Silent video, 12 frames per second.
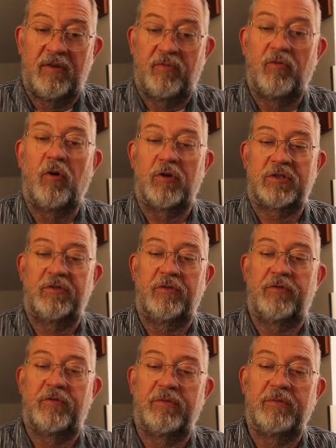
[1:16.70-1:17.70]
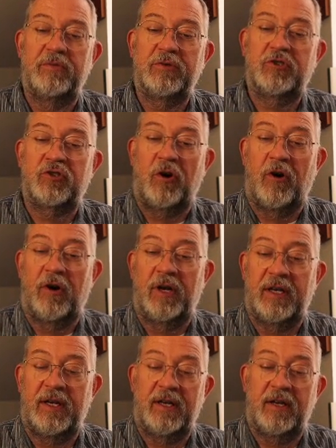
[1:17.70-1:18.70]
water of soil
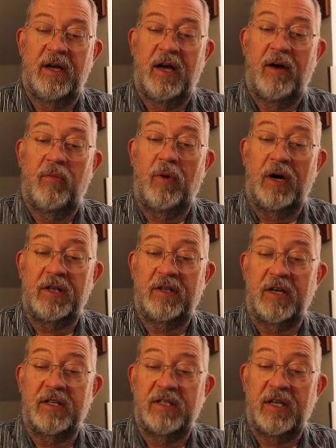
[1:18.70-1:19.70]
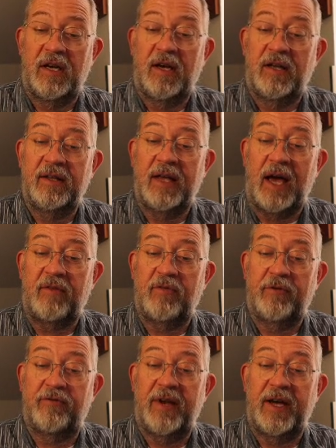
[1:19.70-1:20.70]
in it. What does that
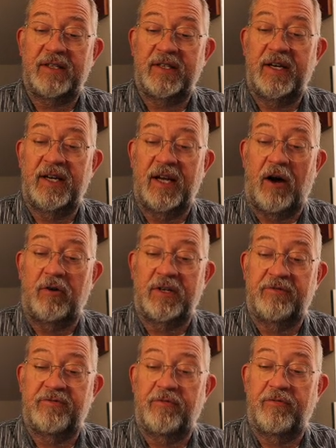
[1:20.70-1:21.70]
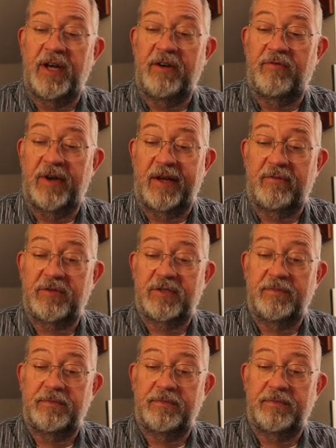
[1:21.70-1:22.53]
reflect in our different wavelengths?